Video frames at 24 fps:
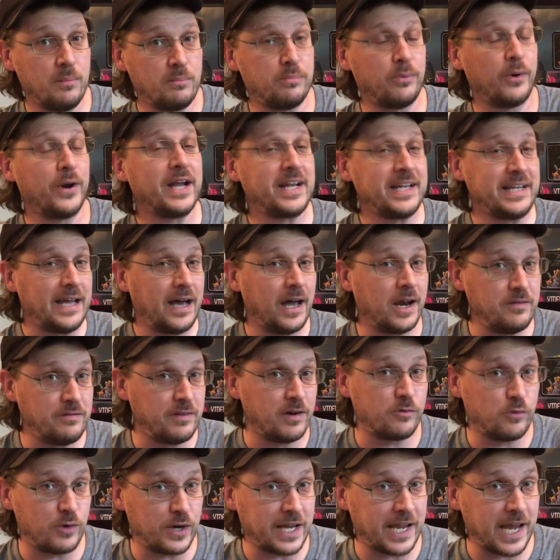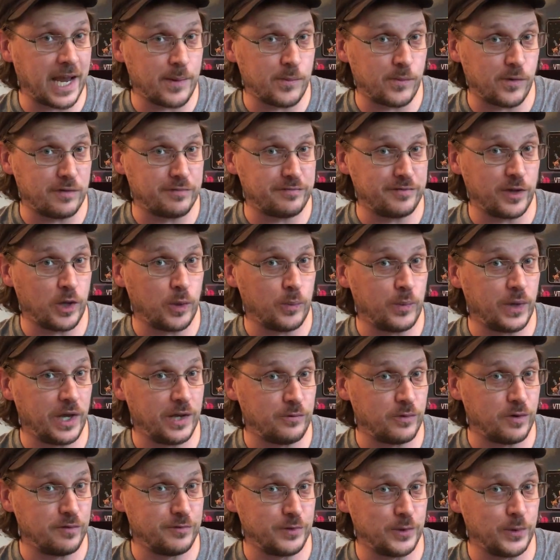breakdown of every GAMERA film
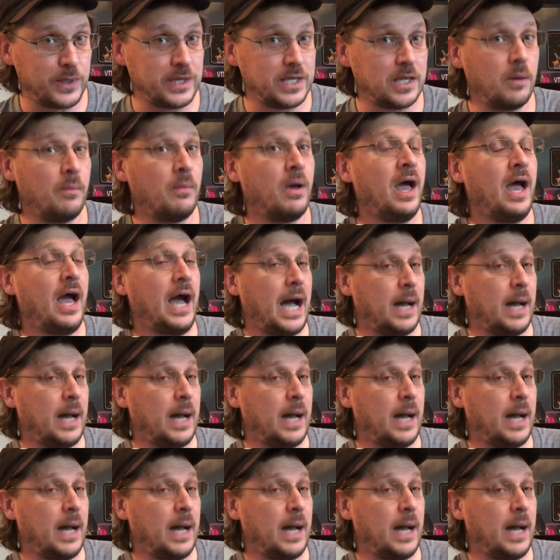and reviewing them.